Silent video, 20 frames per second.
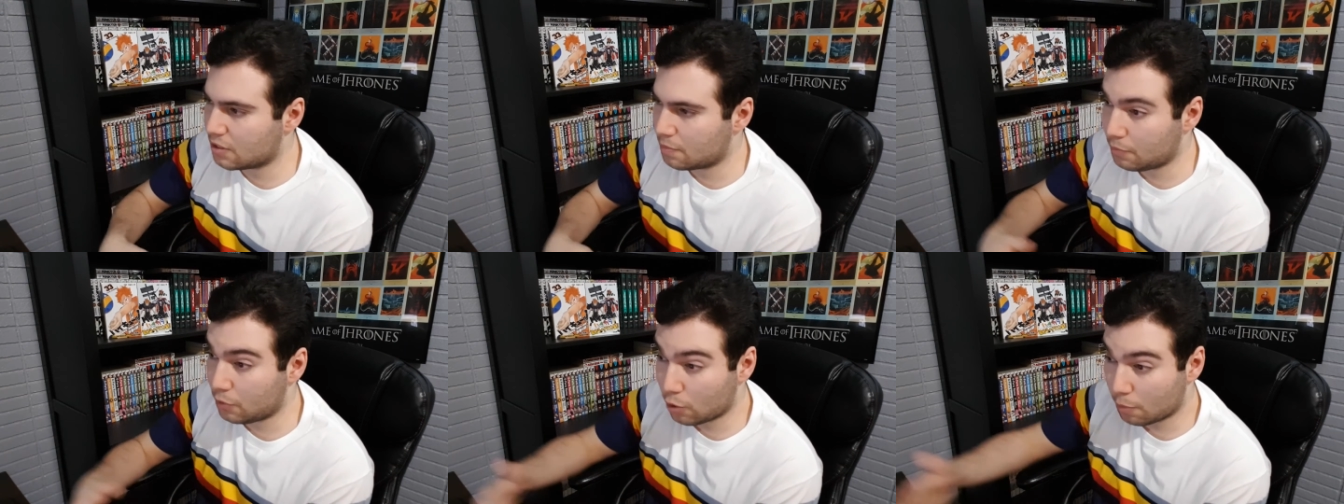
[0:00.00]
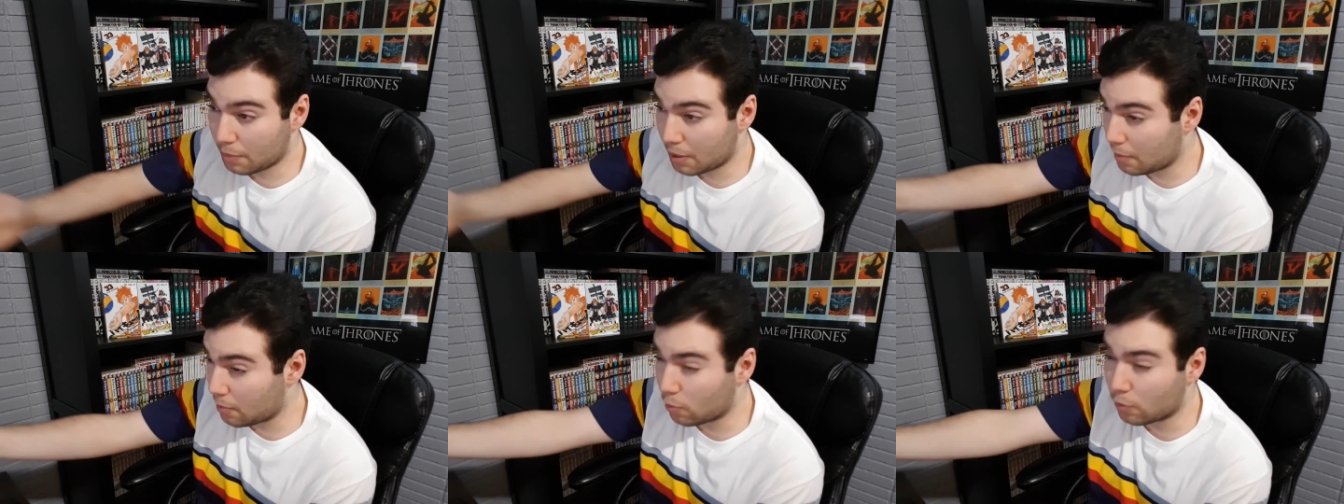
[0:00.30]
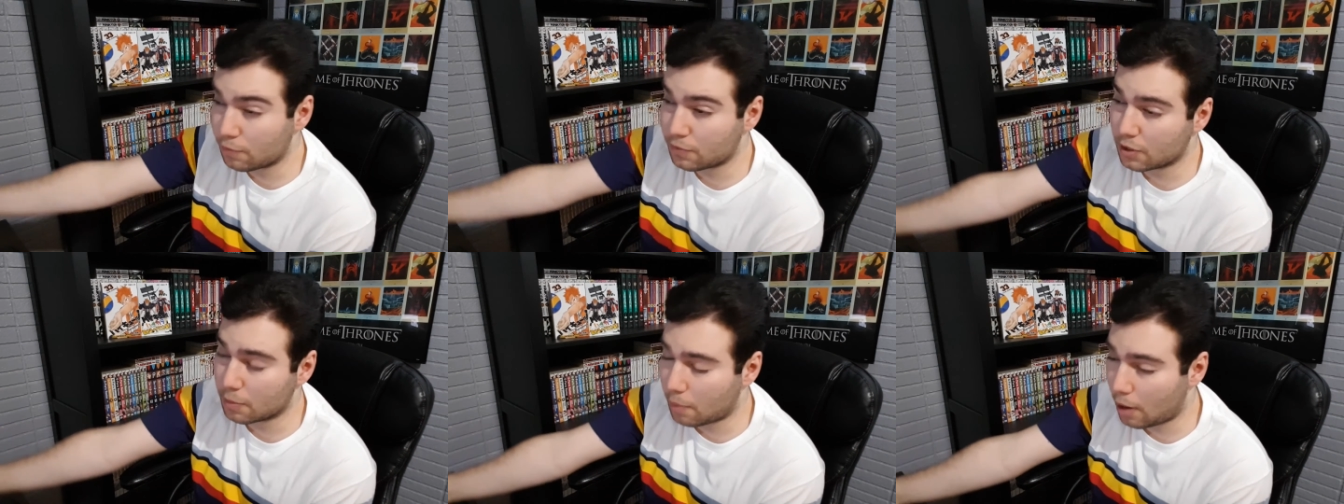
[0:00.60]
and you know maybe
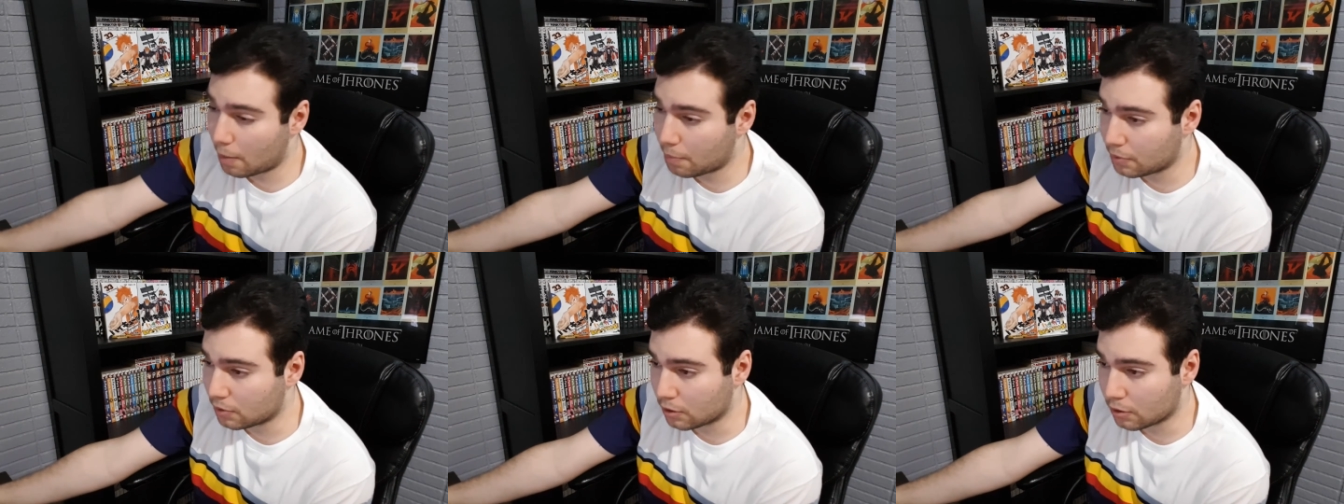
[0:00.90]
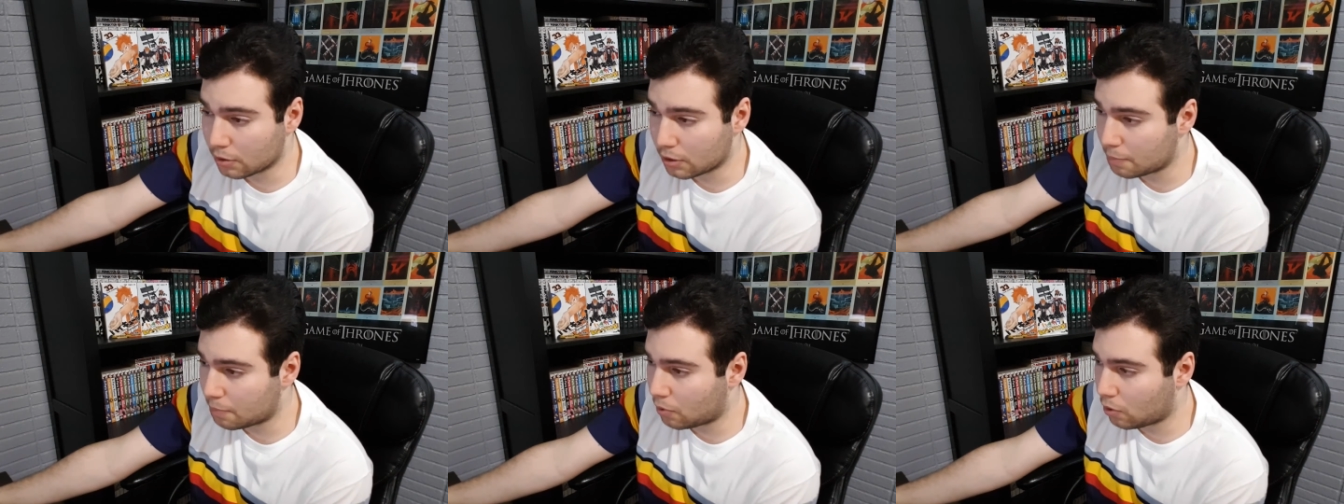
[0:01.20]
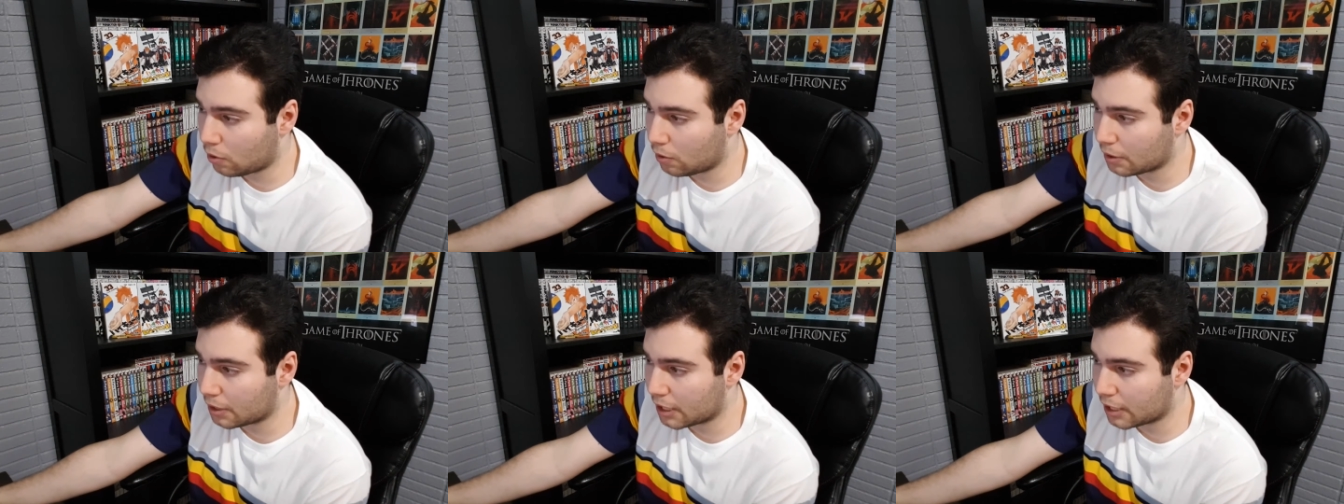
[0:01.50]
one for the popularity
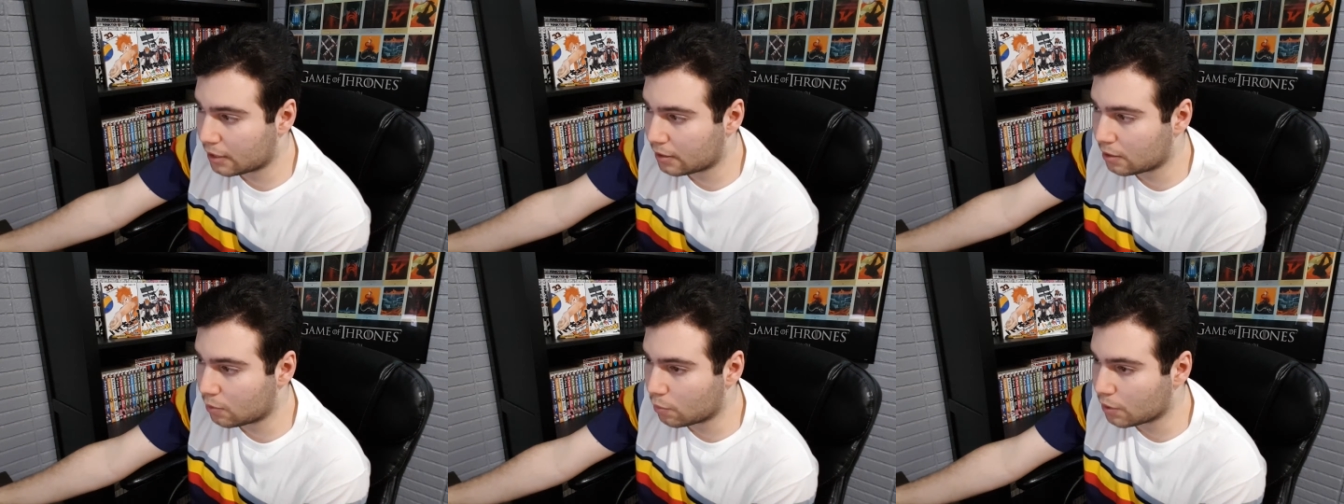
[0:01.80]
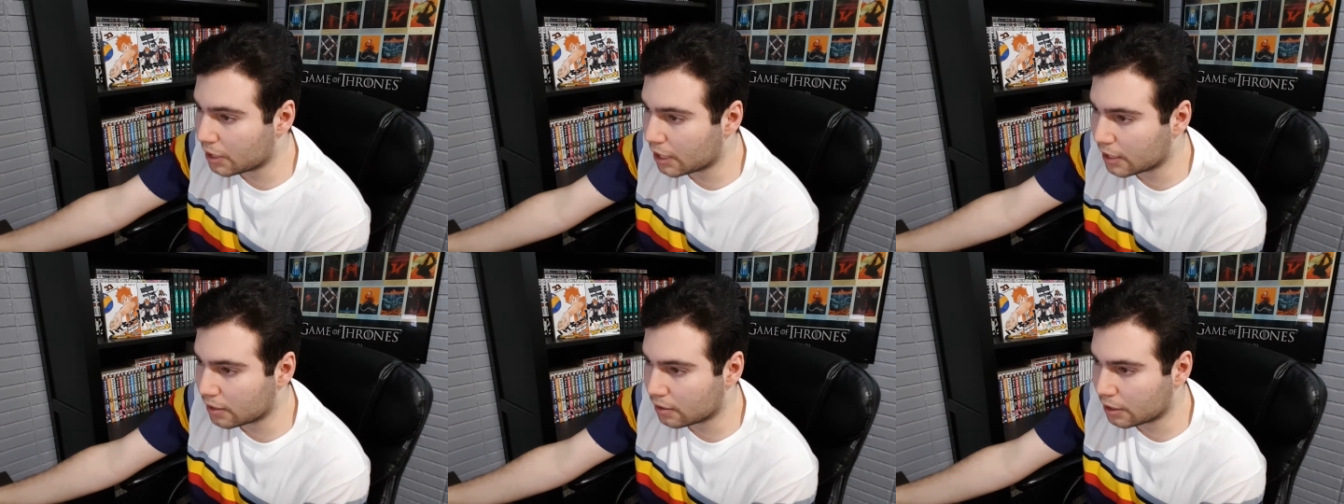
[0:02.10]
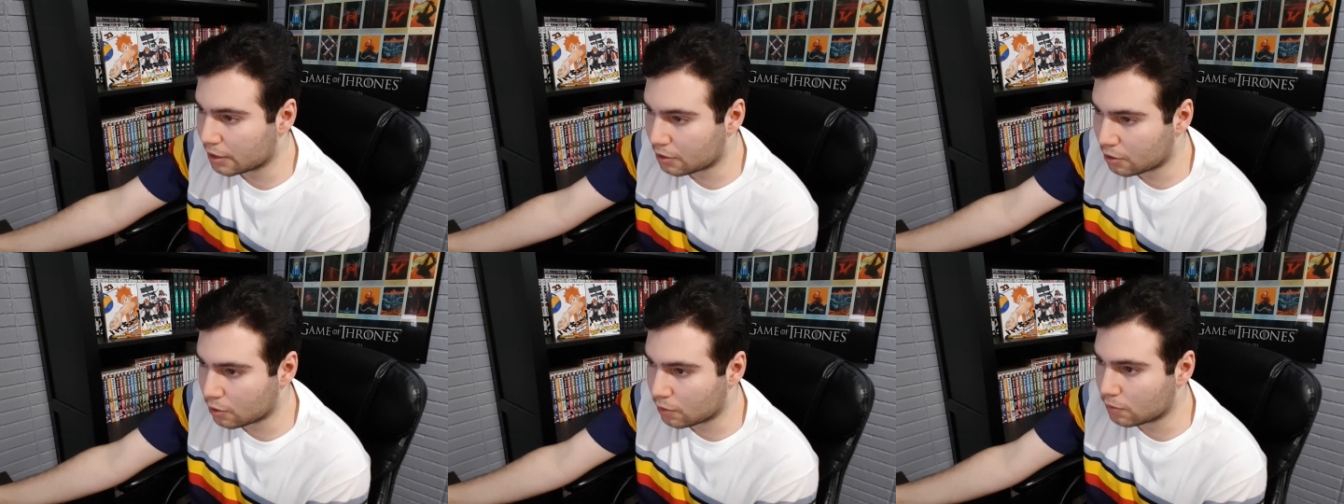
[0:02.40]
poll again that we get
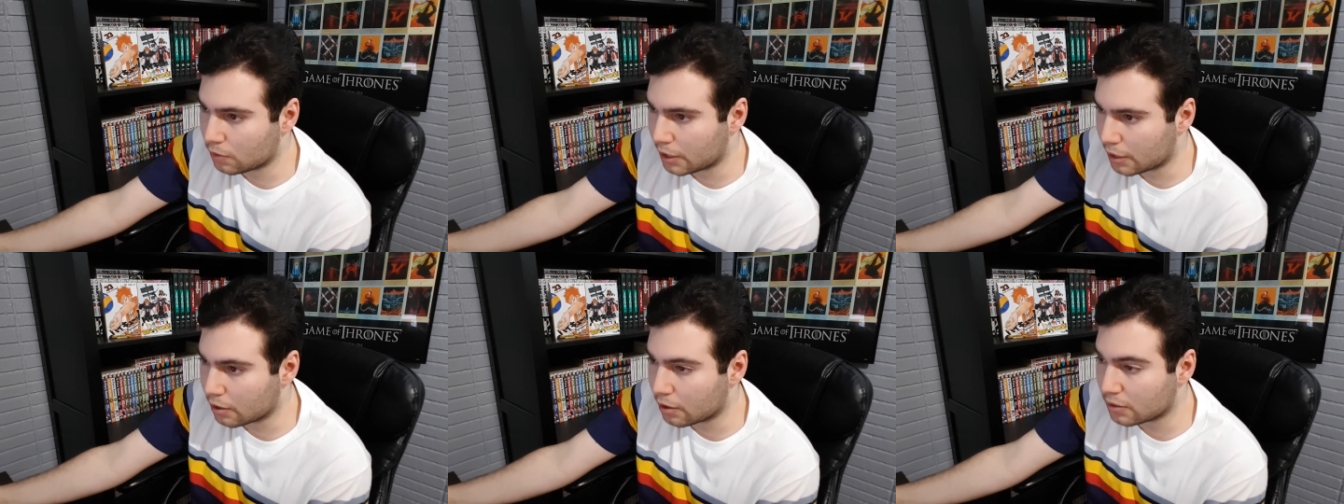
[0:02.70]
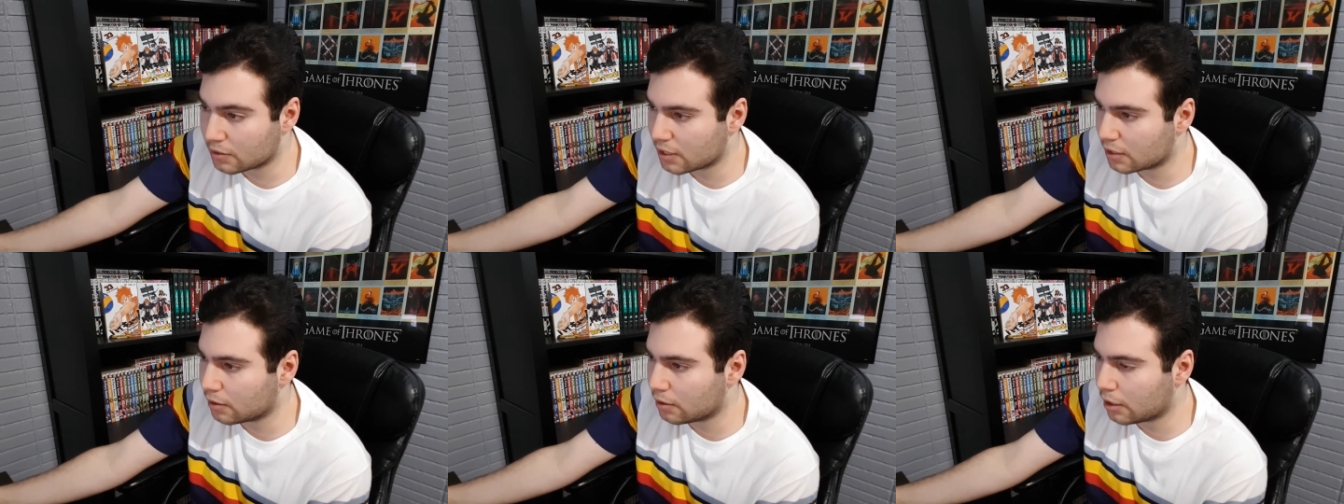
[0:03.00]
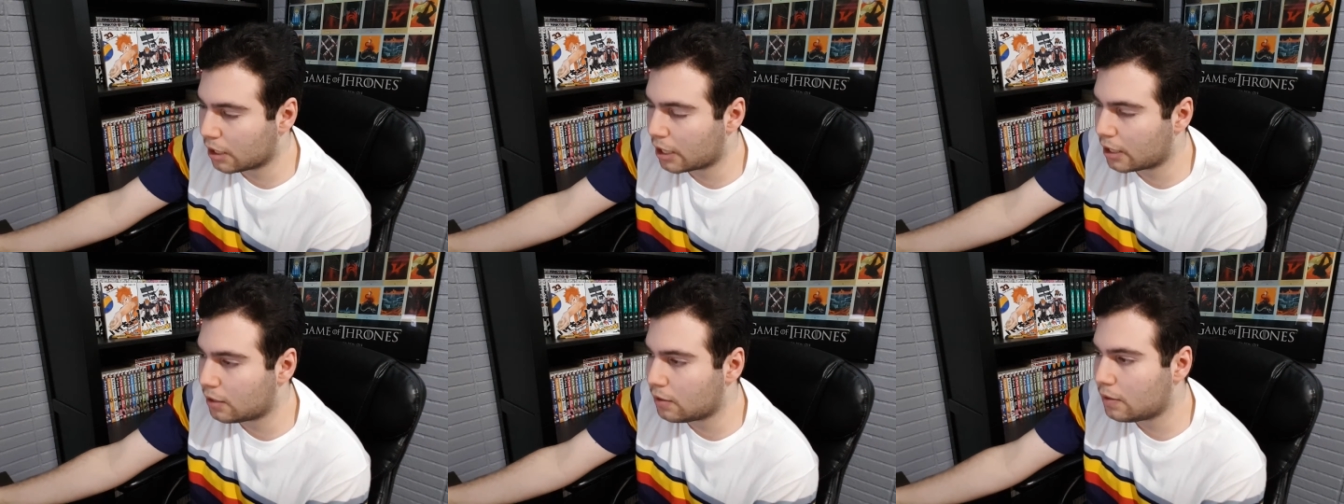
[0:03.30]
like you know later on down the
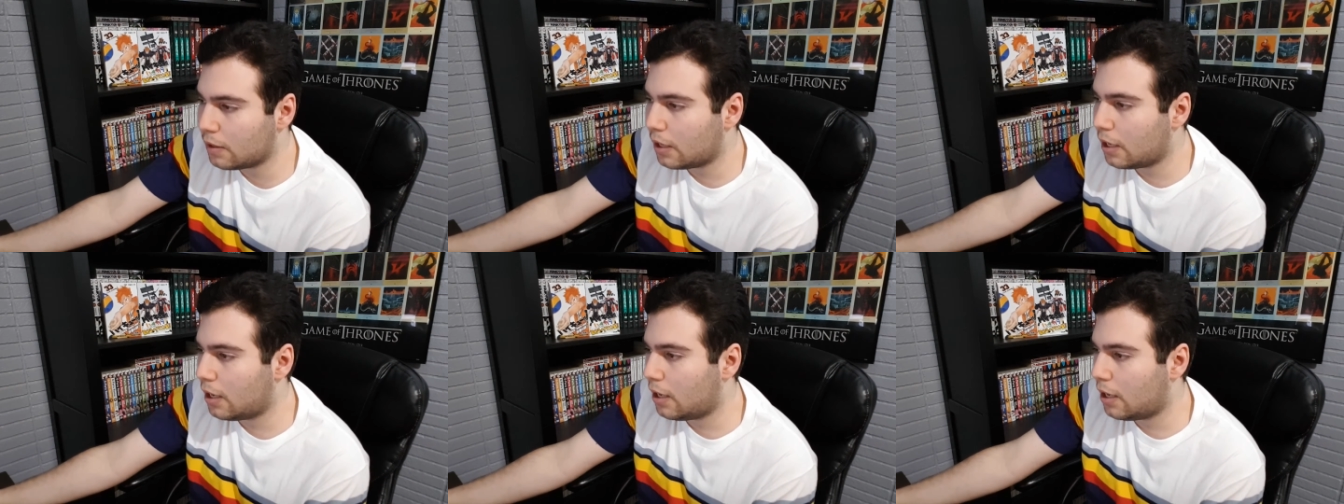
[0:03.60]
line,